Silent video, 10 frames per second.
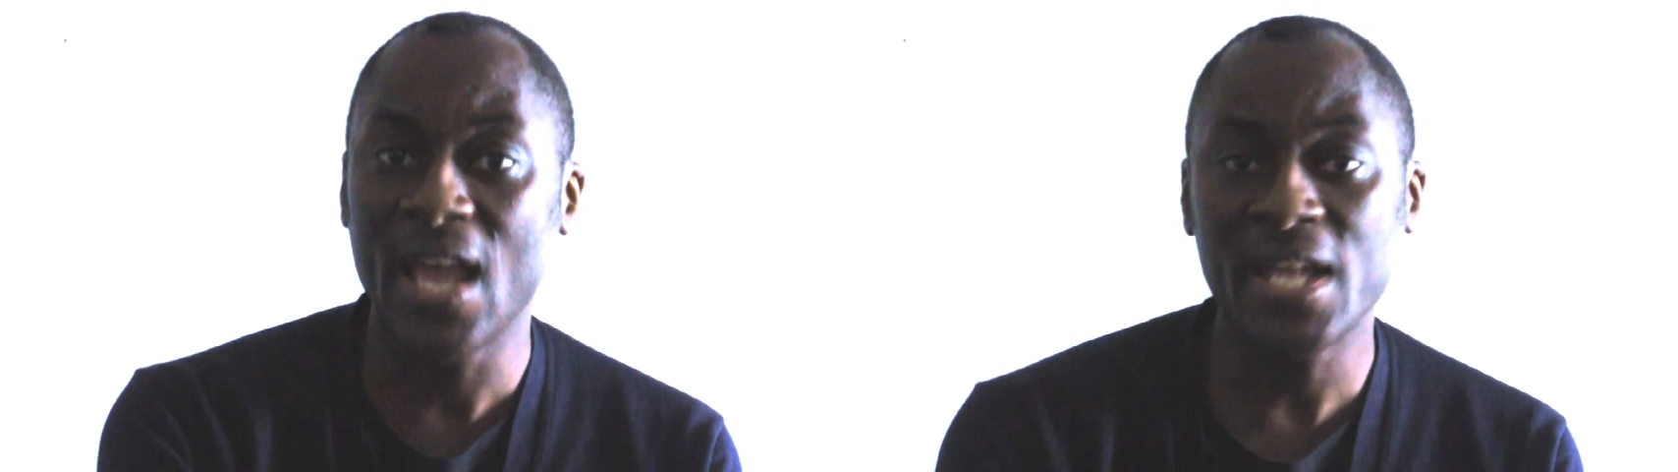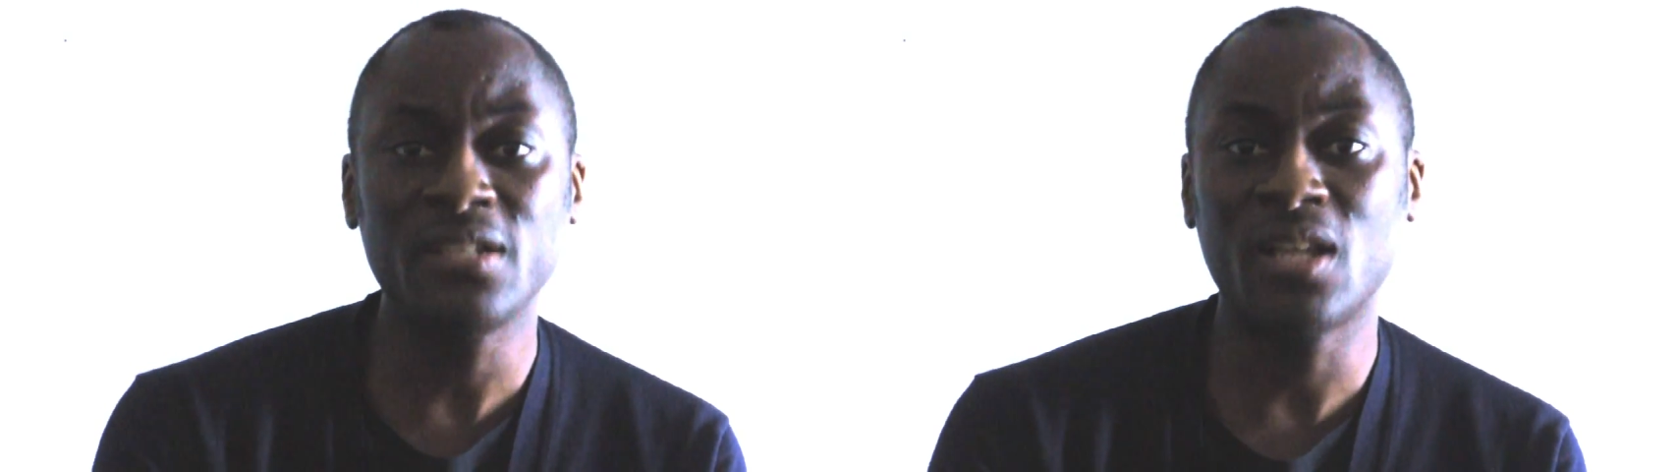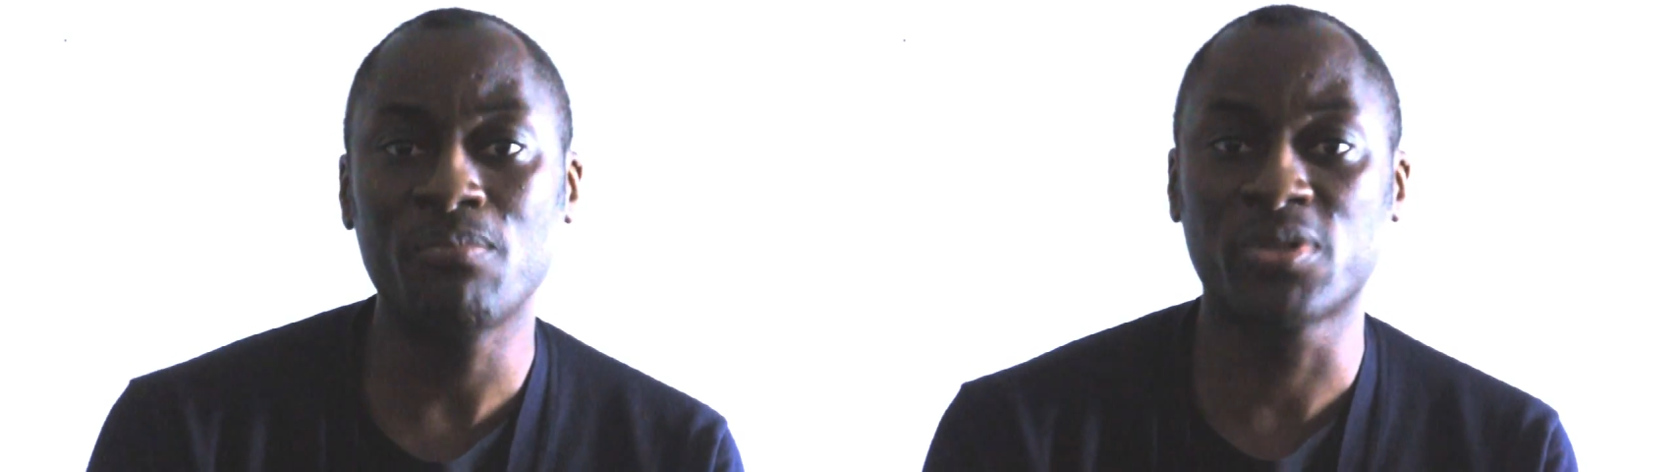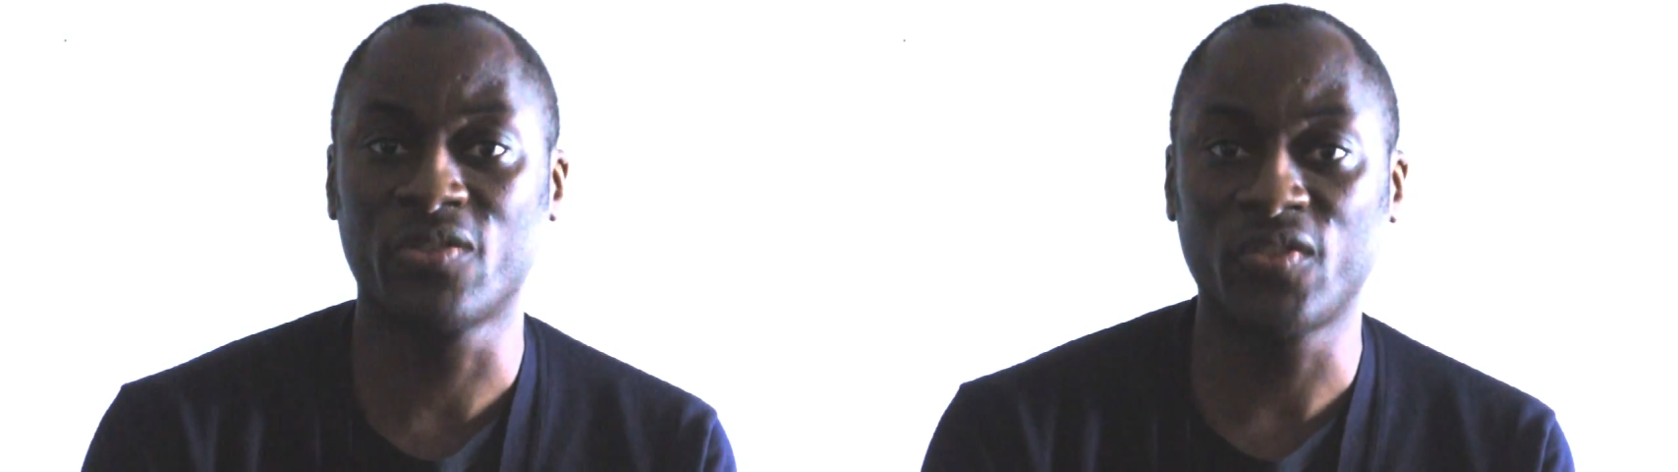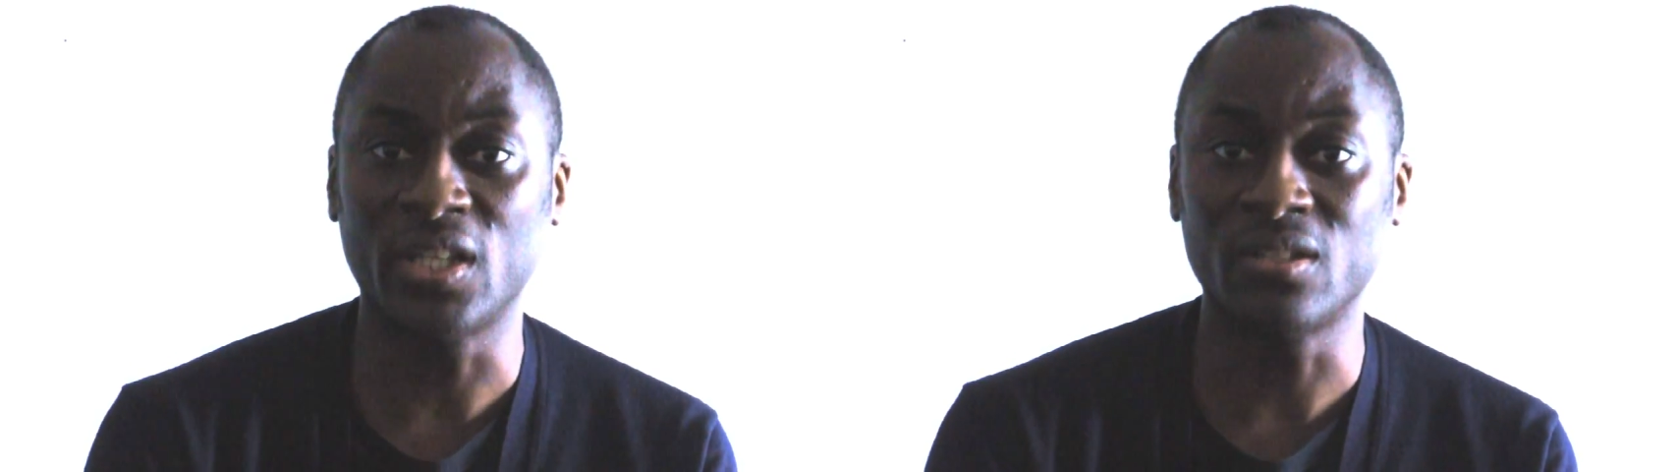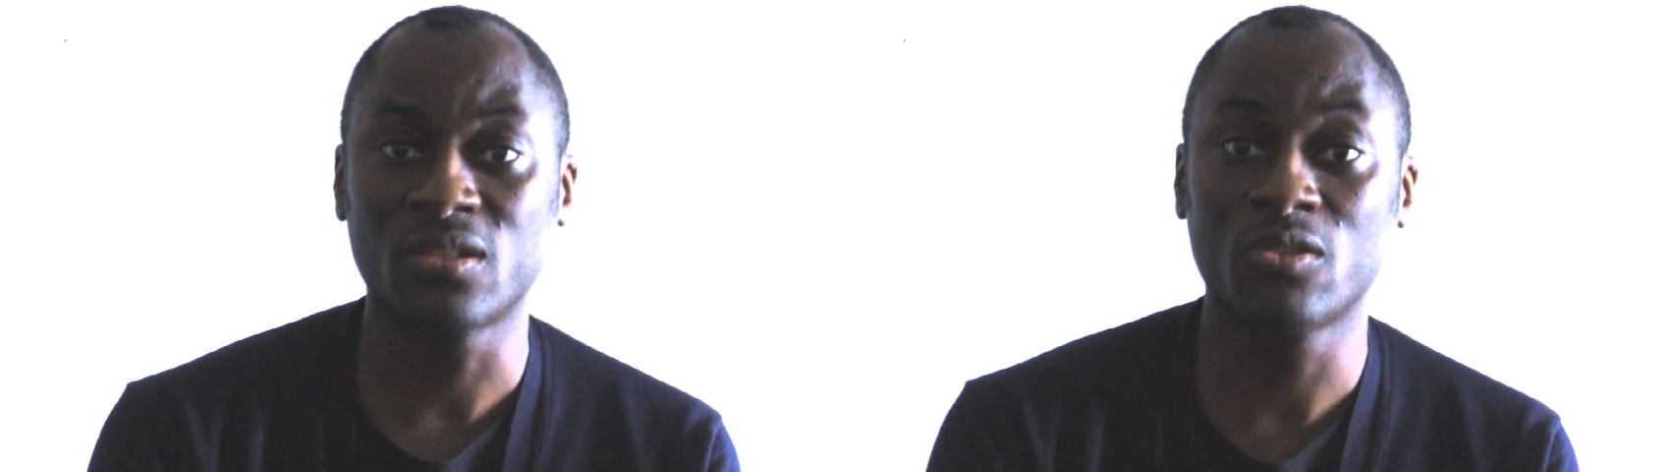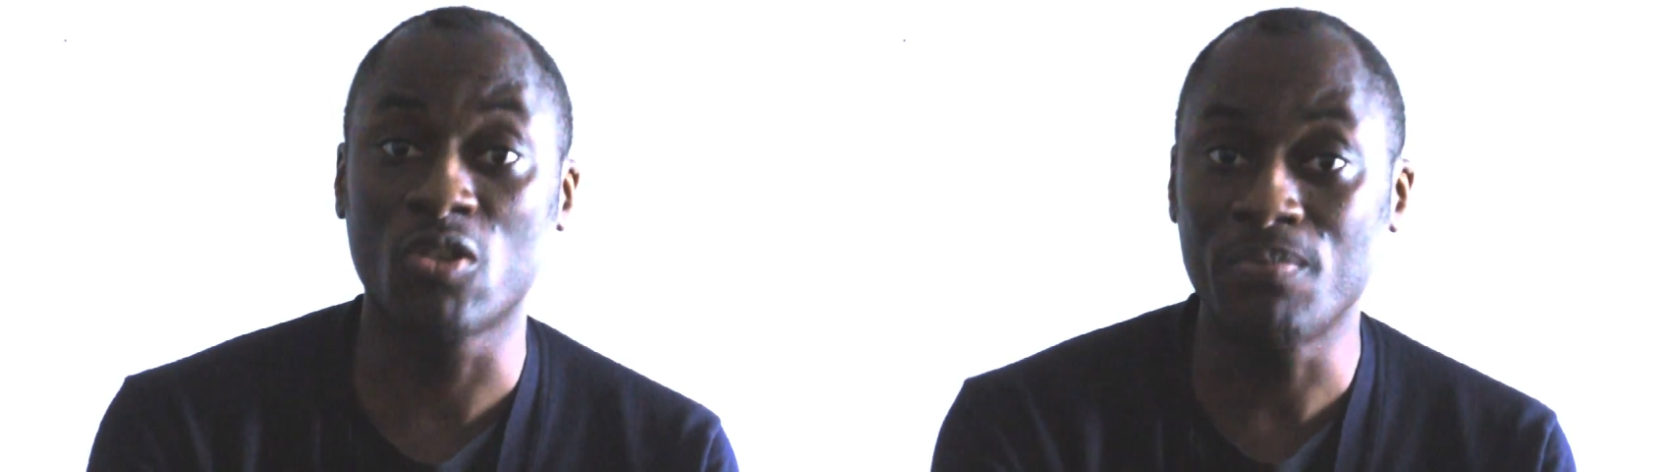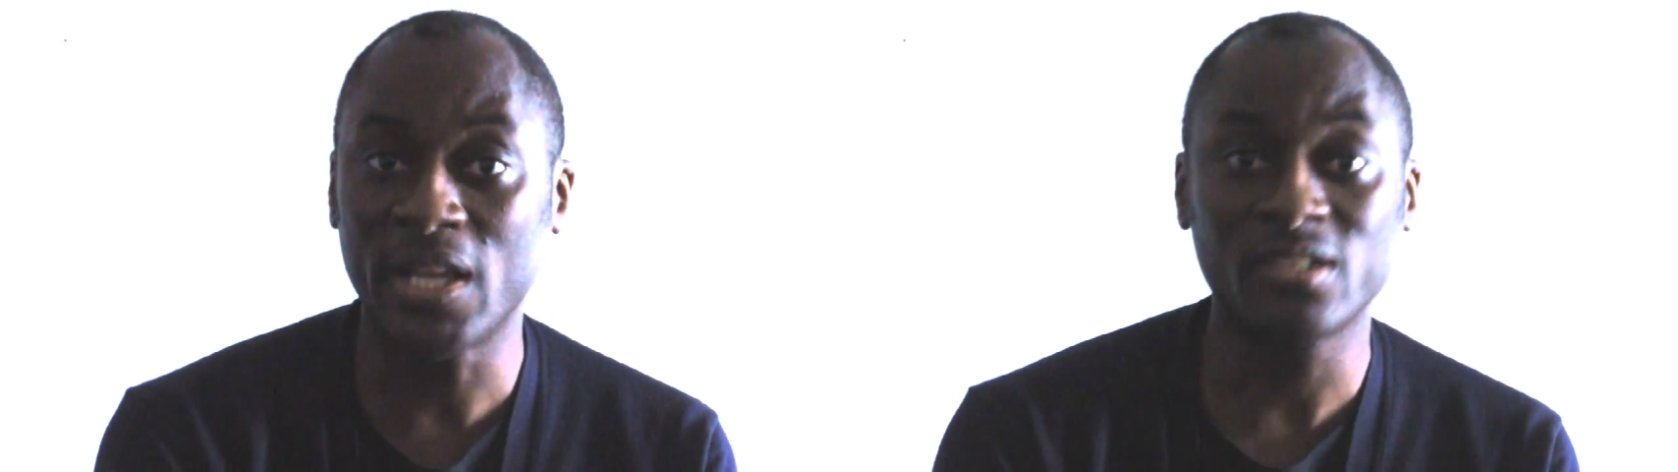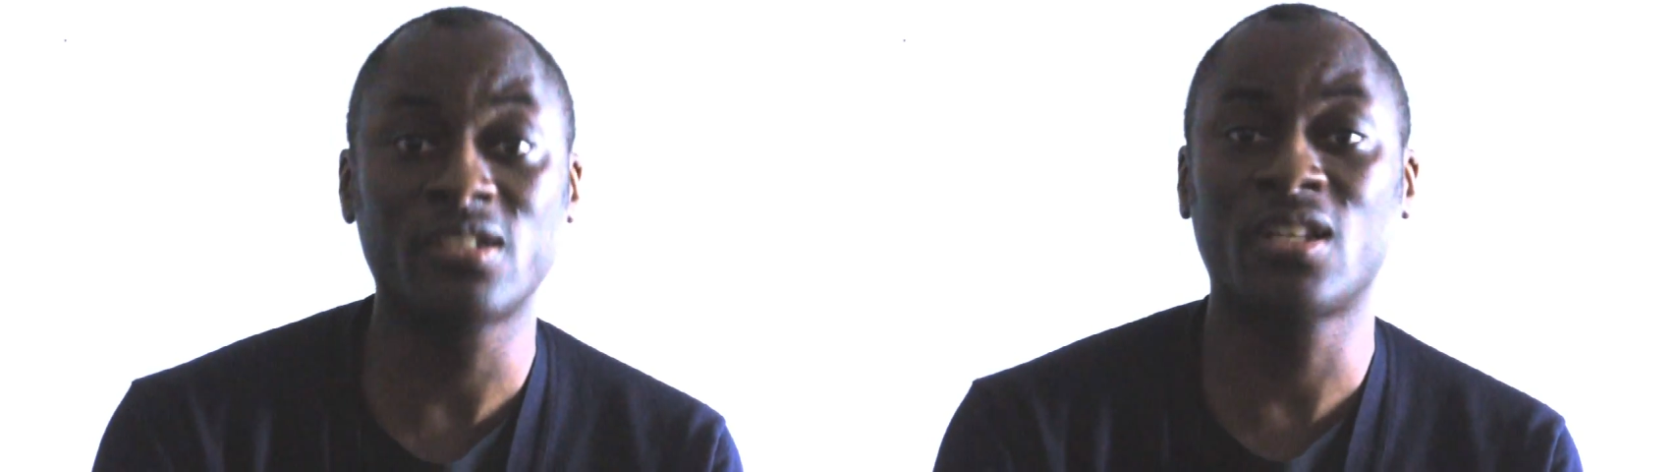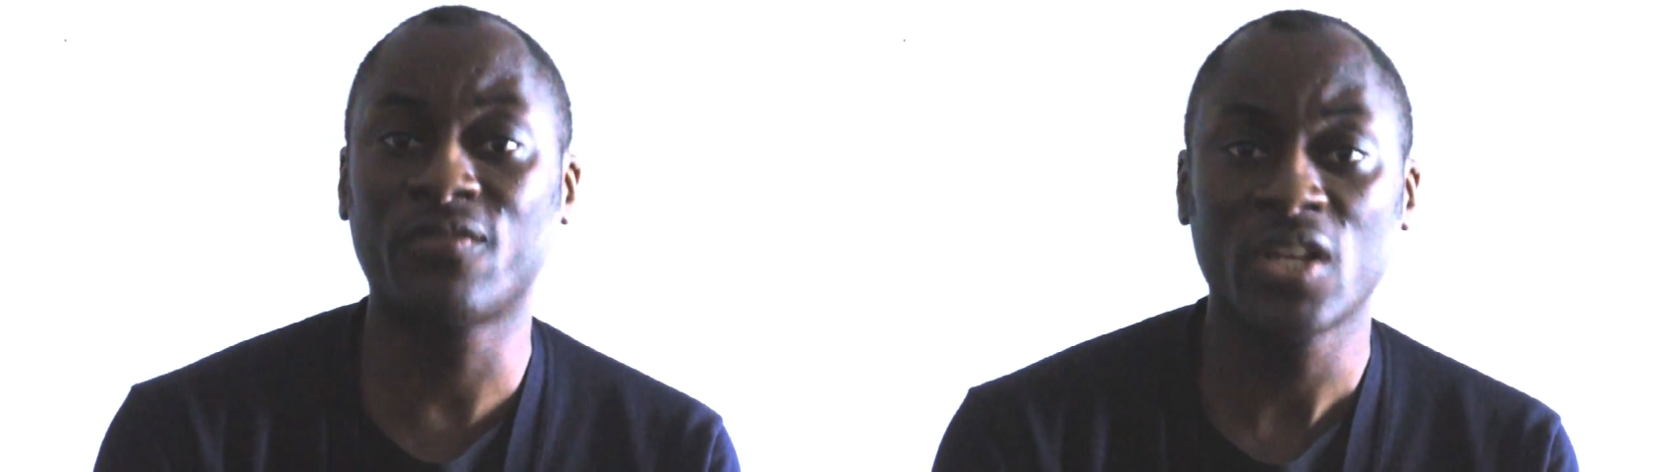any number of things, who are
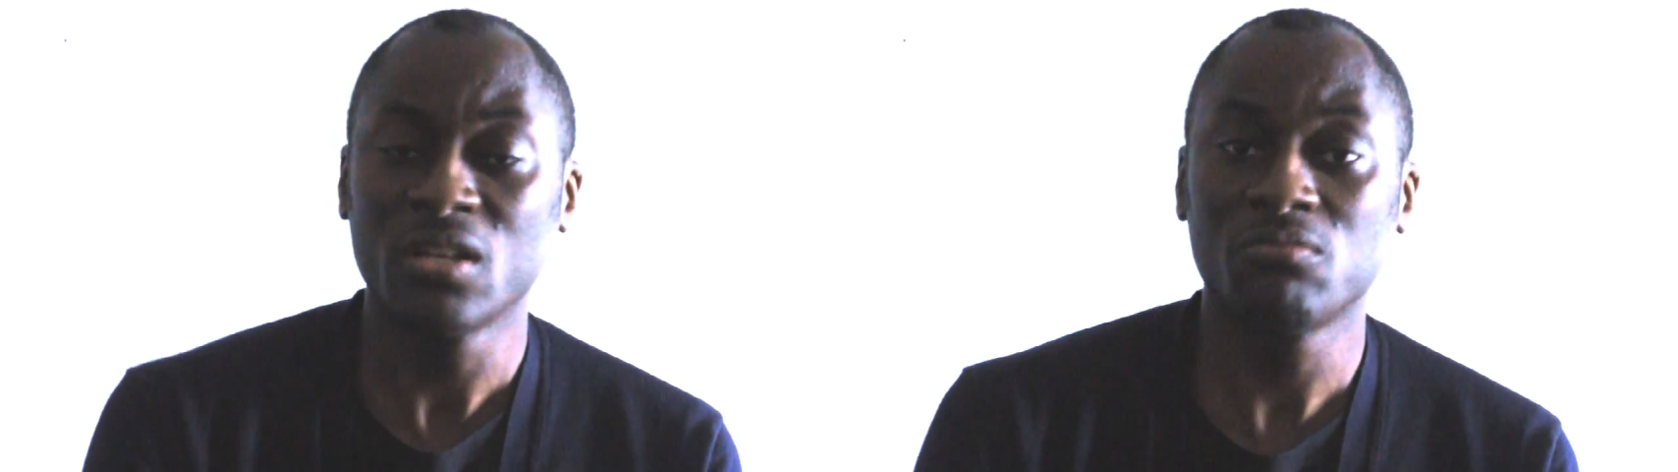meditative.